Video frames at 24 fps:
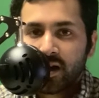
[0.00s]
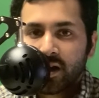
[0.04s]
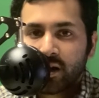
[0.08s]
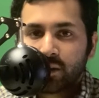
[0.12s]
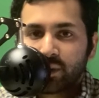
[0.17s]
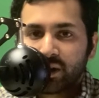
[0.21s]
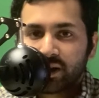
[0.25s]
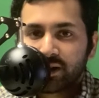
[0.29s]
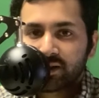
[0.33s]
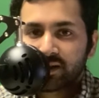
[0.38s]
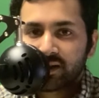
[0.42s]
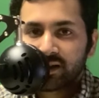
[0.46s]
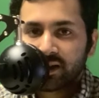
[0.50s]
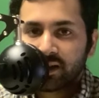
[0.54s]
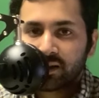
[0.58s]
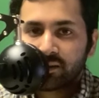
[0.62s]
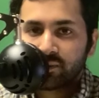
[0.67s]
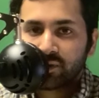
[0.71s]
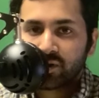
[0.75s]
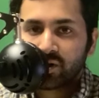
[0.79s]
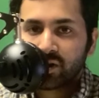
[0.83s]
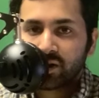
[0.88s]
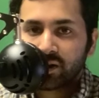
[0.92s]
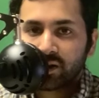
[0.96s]
because it can
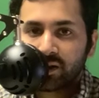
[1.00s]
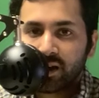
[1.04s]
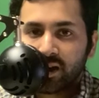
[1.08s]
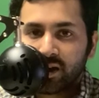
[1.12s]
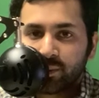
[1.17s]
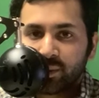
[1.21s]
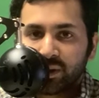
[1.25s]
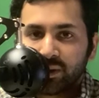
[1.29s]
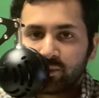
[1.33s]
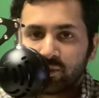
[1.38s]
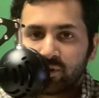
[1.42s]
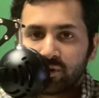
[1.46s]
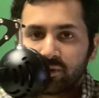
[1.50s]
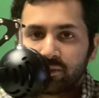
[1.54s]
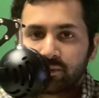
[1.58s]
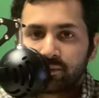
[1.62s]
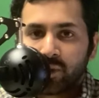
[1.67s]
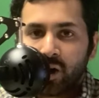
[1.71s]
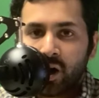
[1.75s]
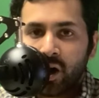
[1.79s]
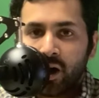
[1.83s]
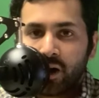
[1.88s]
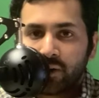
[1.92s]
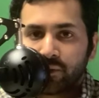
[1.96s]
turn a lot of people
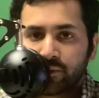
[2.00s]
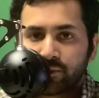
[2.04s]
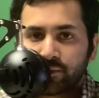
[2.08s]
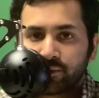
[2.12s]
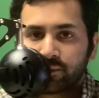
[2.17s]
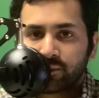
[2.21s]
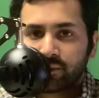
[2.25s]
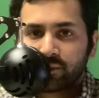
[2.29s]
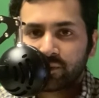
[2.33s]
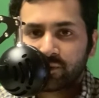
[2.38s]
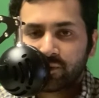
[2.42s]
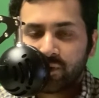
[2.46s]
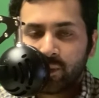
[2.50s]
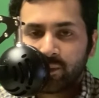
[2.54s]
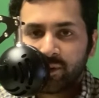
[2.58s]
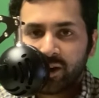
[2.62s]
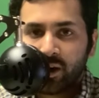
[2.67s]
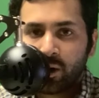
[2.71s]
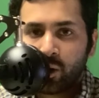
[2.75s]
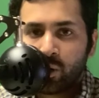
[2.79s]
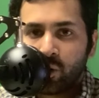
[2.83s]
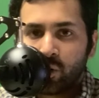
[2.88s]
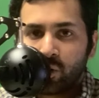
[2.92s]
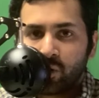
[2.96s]
off from
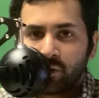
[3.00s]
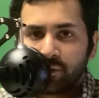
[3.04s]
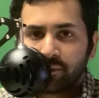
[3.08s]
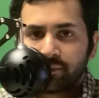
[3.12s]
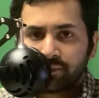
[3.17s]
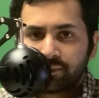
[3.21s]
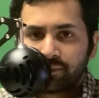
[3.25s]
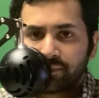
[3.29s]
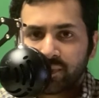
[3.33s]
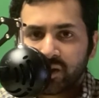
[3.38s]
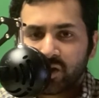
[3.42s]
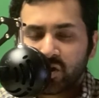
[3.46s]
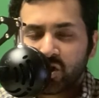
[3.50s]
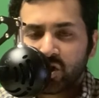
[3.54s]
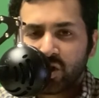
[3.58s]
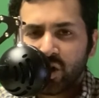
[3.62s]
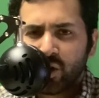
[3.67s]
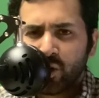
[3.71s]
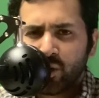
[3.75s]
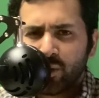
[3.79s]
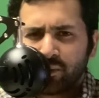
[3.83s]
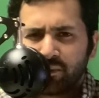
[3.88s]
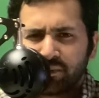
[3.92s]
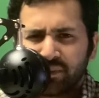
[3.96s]
that whole
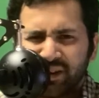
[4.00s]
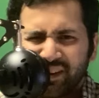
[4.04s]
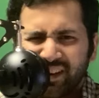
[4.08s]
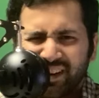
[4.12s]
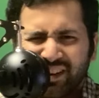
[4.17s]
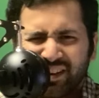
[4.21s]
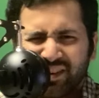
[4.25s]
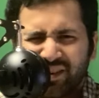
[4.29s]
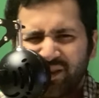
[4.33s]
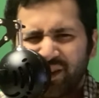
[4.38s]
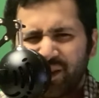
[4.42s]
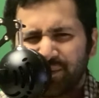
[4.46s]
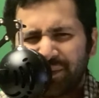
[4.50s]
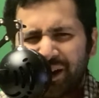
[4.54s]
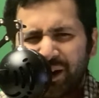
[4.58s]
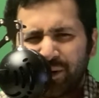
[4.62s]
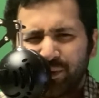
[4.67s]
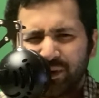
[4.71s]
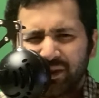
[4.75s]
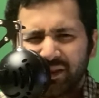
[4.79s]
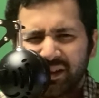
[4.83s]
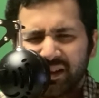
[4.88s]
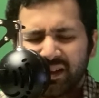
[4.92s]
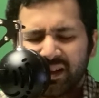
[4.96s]
show and be like, oh, I'm not
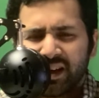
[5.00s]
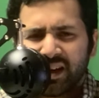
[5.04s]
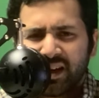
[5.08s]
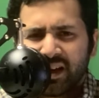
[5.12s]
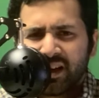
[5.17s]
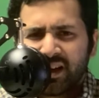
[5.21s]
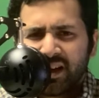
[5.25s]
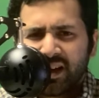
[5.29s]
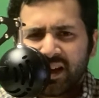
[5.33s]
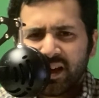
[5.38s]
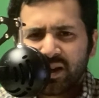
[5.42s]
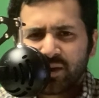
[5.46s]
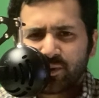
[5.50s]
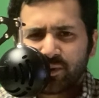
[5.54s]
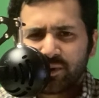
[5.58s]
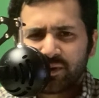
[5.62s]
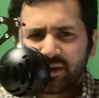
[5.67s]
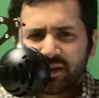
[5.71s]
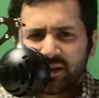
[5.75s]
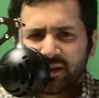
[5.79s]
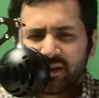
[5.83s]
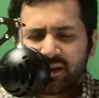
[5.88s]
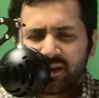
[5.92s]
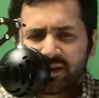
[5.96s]
really
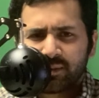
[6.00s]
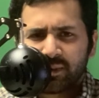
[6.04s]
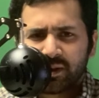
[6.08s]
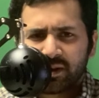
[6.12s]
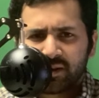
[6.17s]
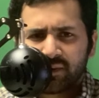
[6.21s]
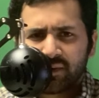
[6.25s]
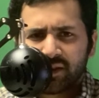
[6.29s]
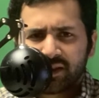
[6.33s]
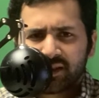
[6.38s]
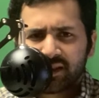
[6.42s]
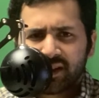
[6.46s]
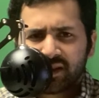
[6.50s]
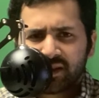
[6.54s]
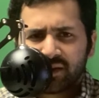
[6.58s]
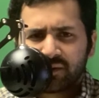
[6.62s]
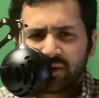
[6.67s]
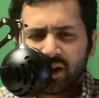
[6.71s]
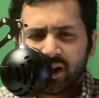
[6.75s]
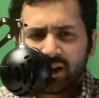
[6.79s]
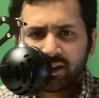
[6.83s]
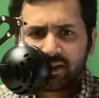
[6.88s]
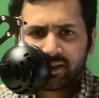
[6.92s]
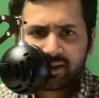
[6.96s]
interested in this because of excessive
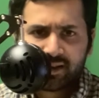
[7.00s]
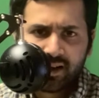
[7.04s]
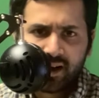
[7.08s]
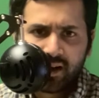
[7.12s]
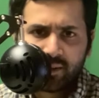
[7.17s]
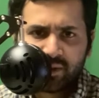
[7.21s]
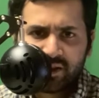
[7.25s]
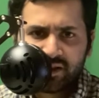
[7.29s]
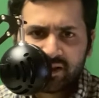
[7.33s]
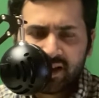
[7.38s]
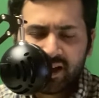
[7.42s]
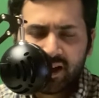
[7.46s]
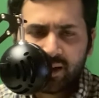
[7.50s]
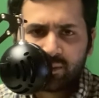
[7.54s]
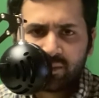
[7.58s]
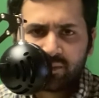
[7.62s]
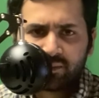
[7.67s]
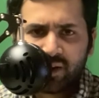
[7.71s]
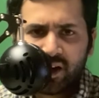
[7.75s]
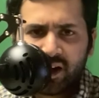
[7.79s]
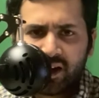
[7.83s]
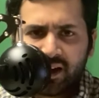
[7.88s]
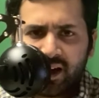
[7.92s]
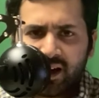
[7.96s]
violence, and I'm the
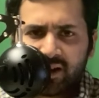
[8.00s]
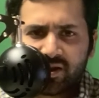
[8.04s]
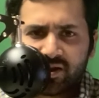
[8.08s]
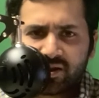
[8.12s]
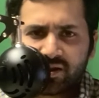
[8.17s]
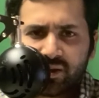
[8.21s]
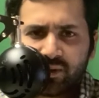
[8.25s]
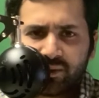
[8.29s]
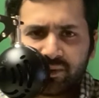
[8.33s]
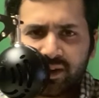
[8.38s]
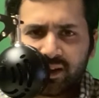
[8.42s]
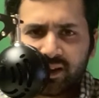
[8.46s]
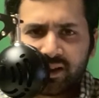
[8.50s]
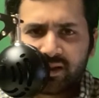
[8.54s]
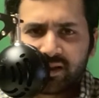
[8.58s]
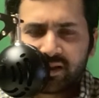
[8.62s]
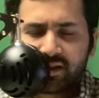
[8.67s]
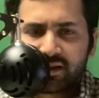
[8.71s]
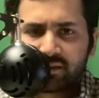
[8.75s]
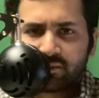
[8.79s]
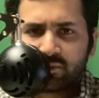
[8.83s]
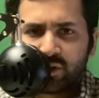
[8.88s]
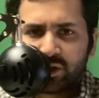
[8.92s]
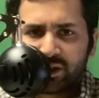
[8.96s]
same. I just don't think
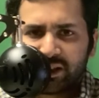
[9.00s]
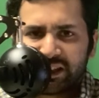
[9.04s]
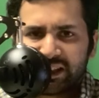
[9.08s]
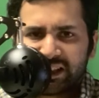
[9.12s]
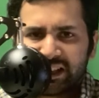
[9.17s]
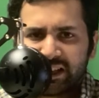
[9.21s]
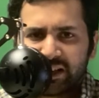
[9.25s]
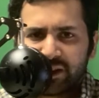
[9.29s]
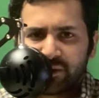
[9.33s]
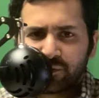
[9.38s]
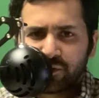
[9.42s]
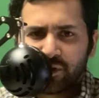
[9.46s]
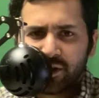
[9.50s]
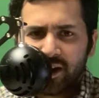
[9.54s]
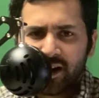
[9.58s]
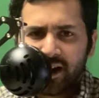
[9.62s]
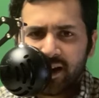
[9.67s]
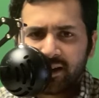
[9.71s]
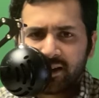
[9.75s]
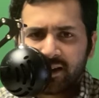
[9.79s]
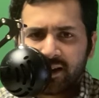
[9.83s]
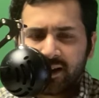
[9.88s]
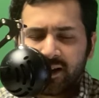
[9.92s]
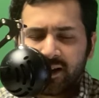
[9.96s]
it's really needed for that.